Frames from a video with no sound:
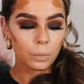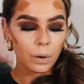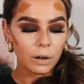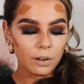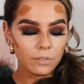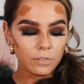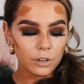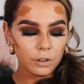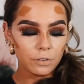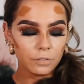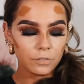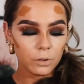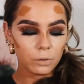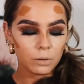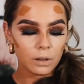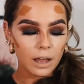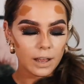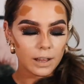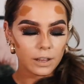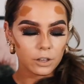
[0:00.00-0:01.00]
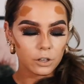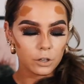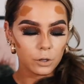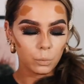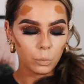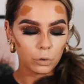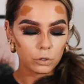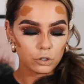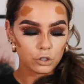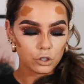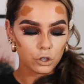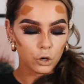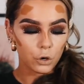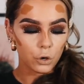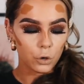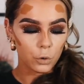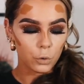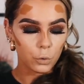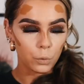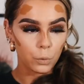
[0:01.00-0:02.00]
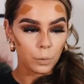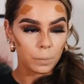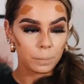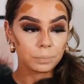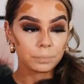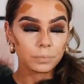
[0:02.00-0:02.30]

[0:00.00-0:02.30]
Wherever you feel like you want to